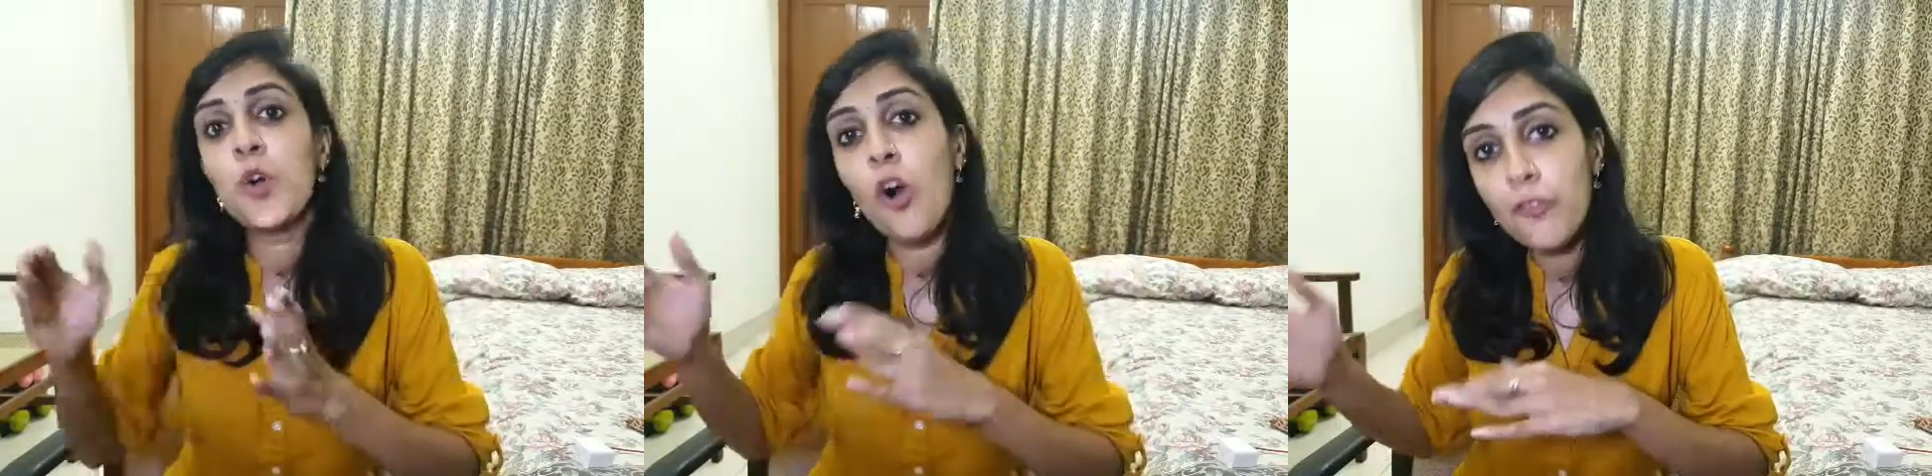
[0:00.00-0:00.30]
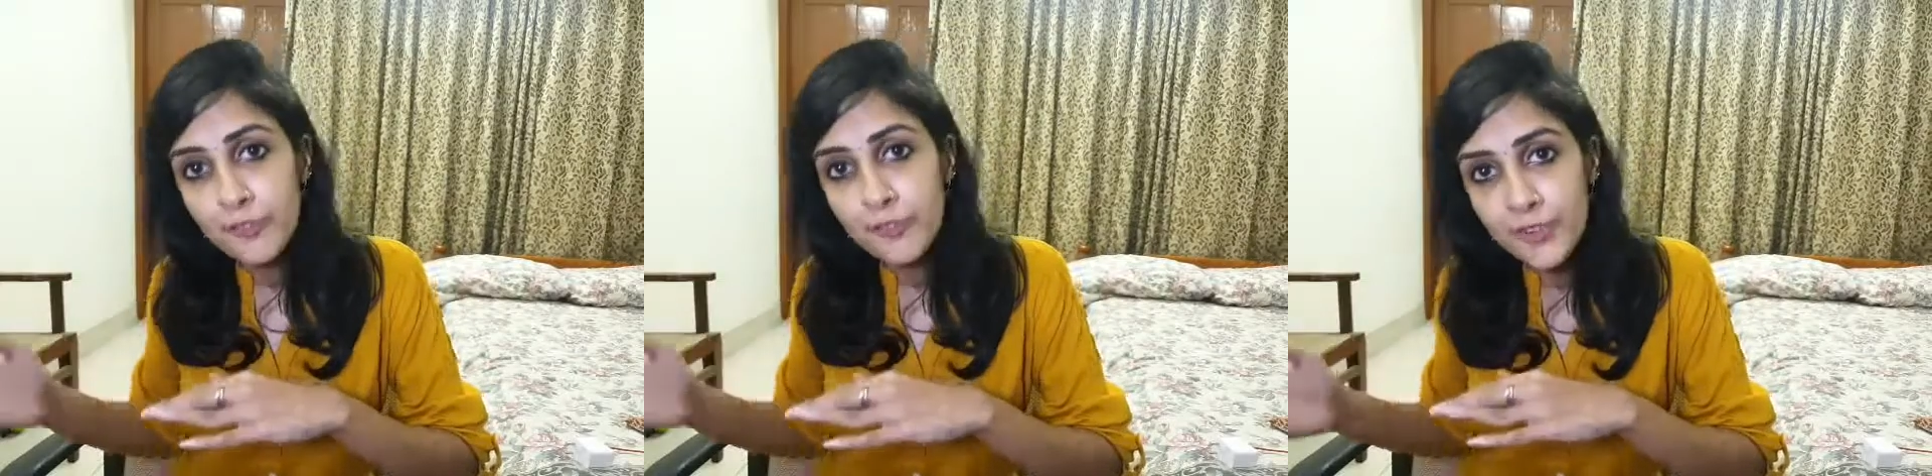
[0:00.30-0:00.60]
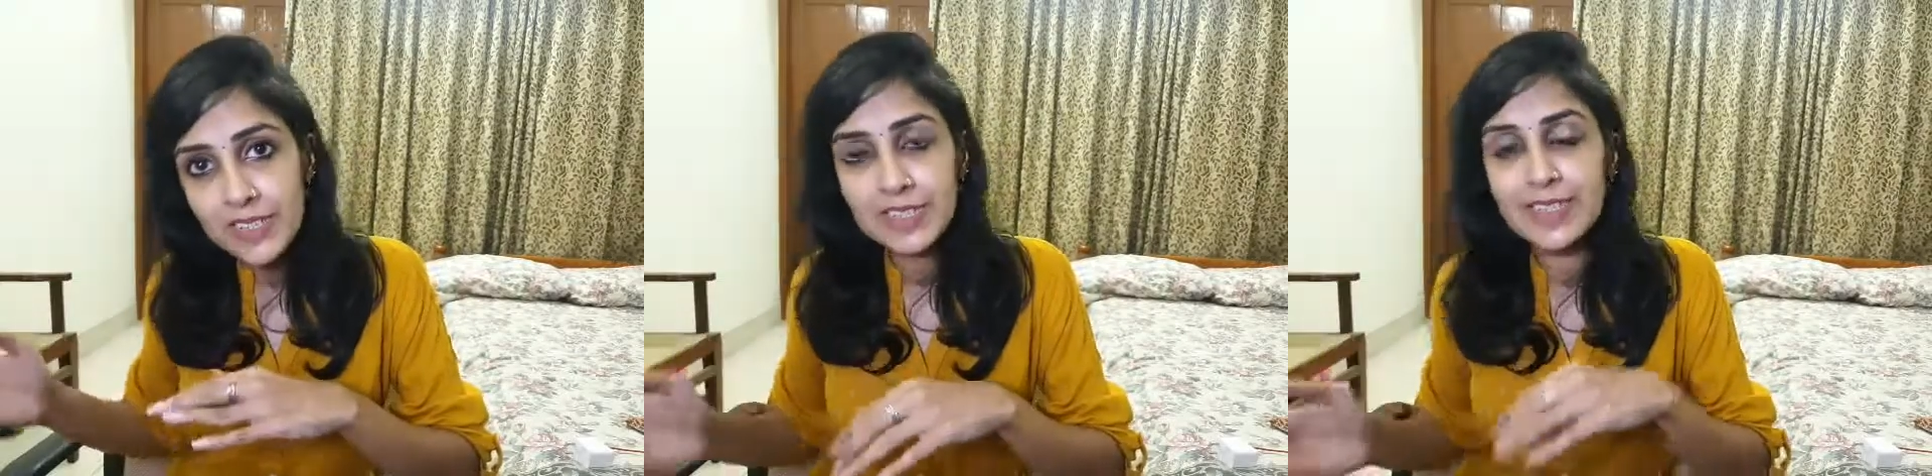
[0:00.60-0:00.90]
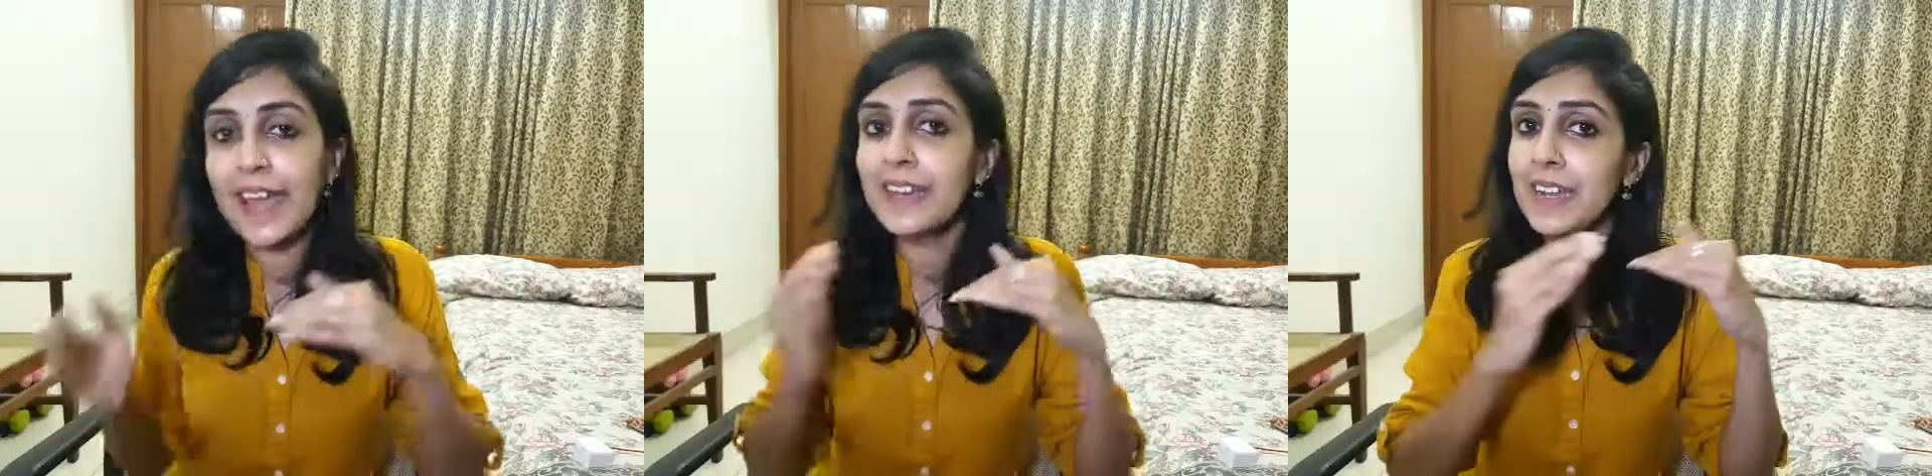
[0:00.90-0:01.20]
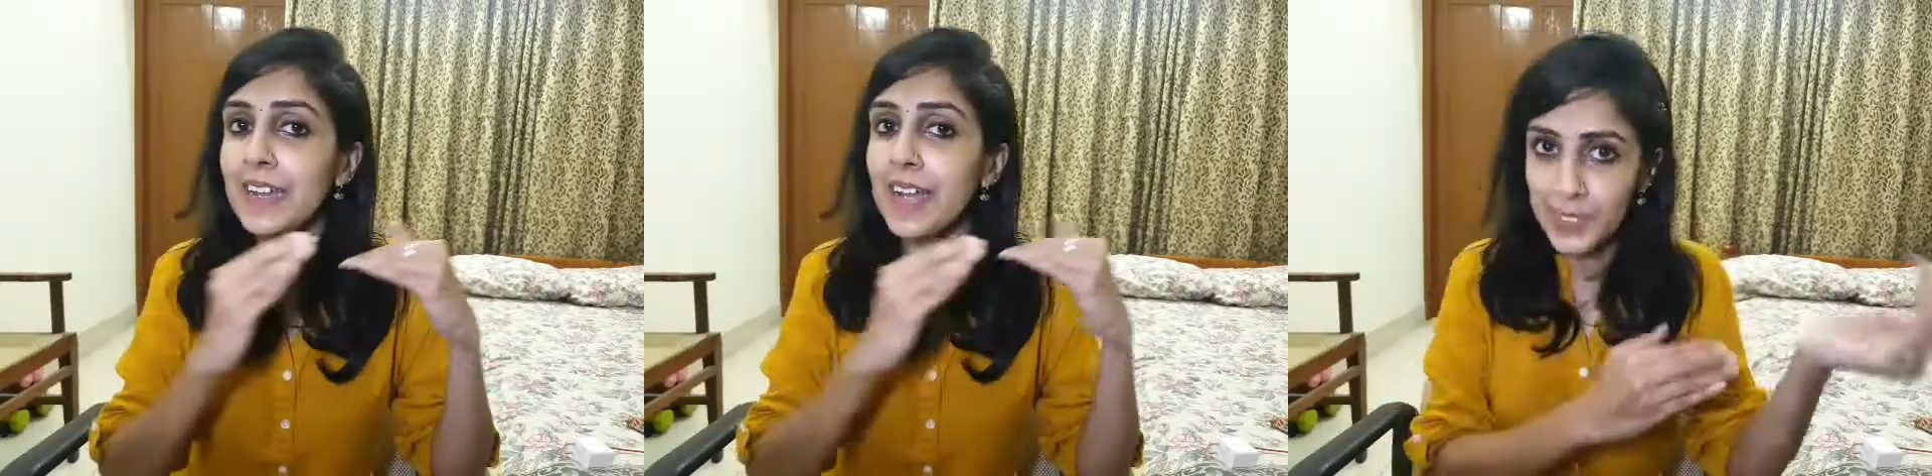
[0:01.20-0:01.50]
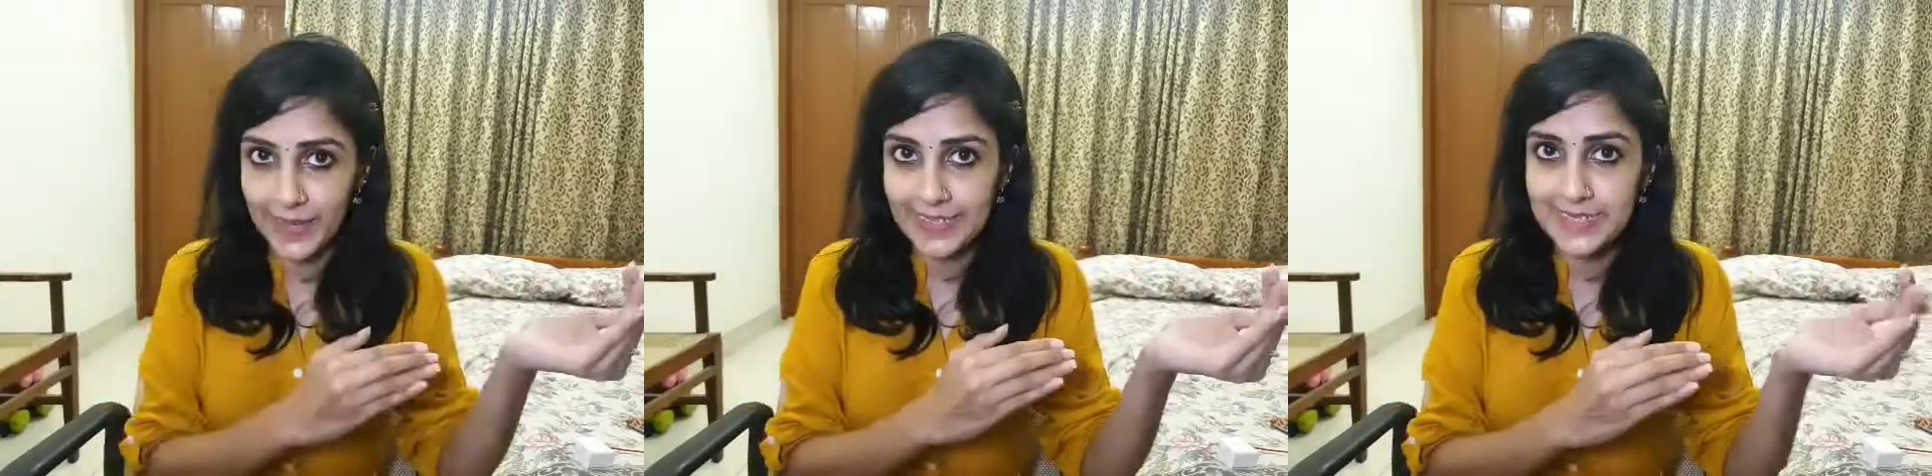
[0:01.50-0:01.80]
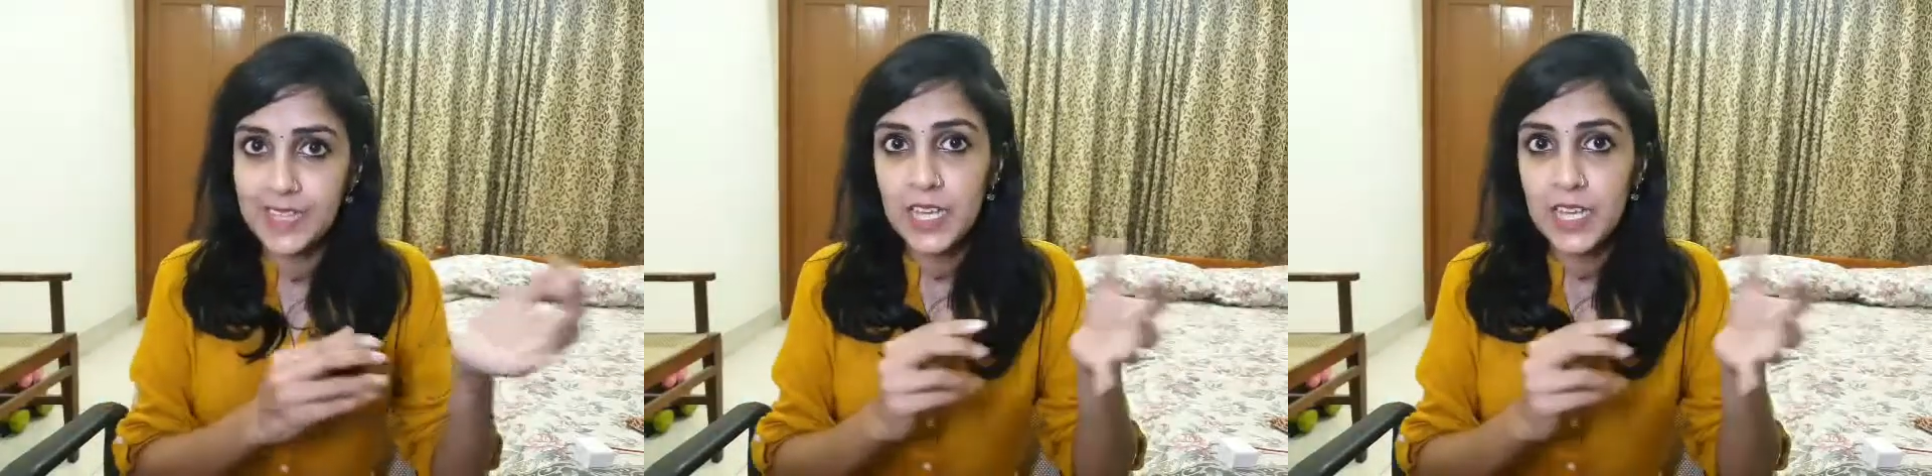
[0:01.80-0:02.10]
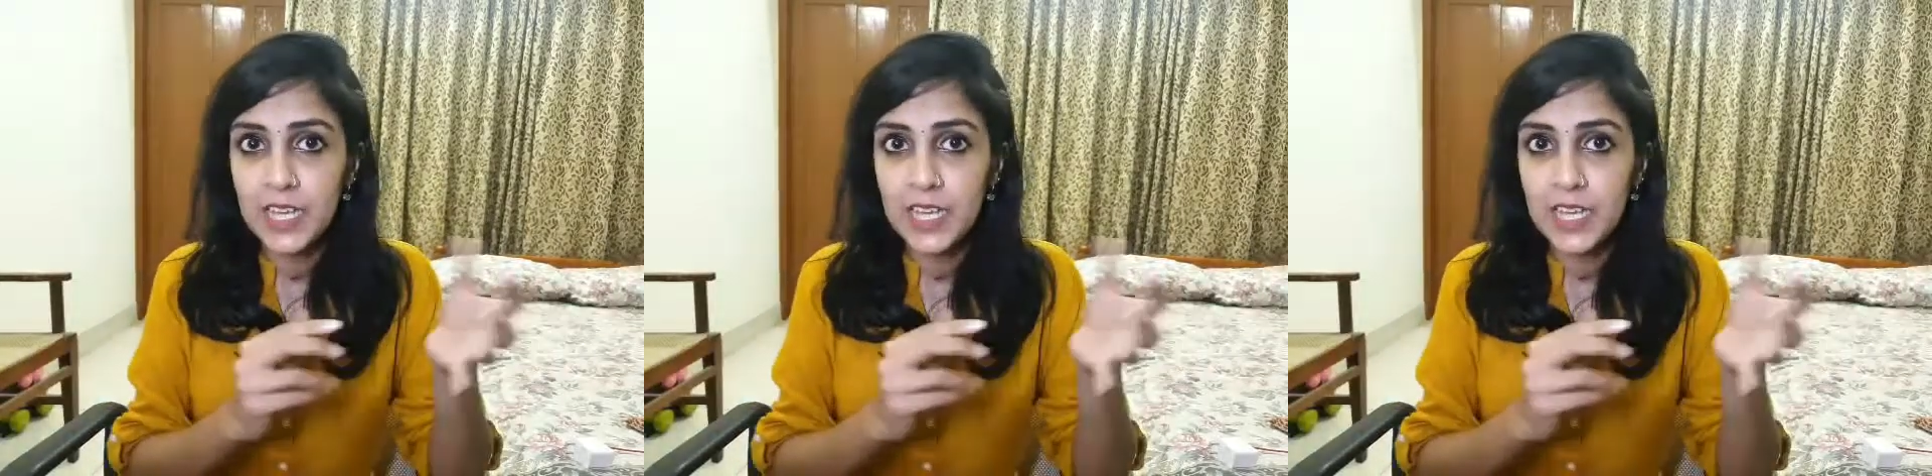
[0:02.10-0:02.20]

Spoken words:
more often than otherwise.